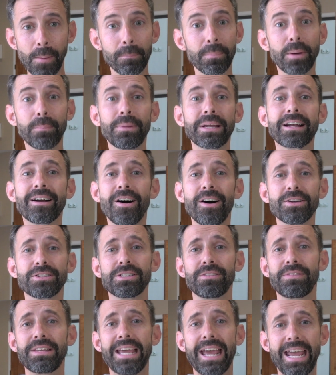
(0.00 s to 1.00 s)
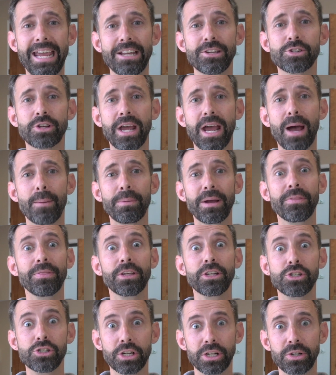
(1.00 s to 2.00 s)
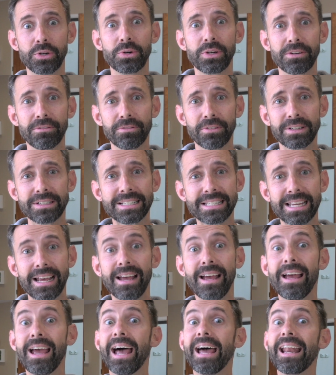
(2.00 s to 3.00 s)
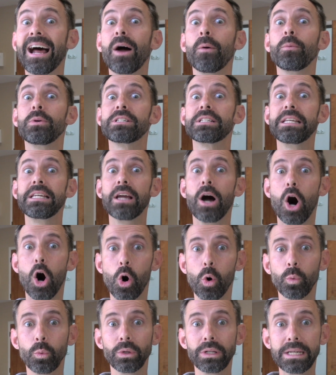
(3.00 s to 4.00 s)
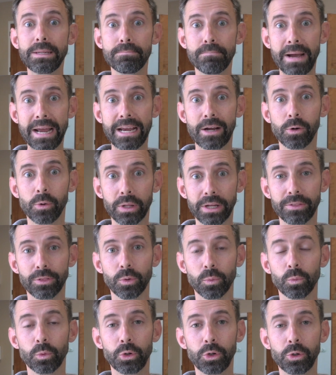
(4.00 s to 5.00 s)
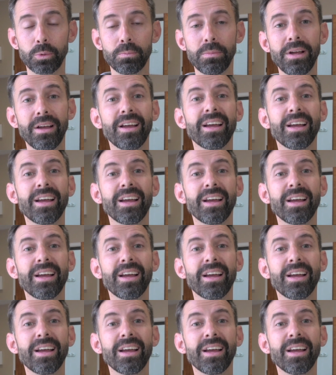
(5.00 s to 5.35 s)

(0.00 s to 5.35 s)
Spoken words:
But because of the age gap and the gender difference, and I was the only male in the room,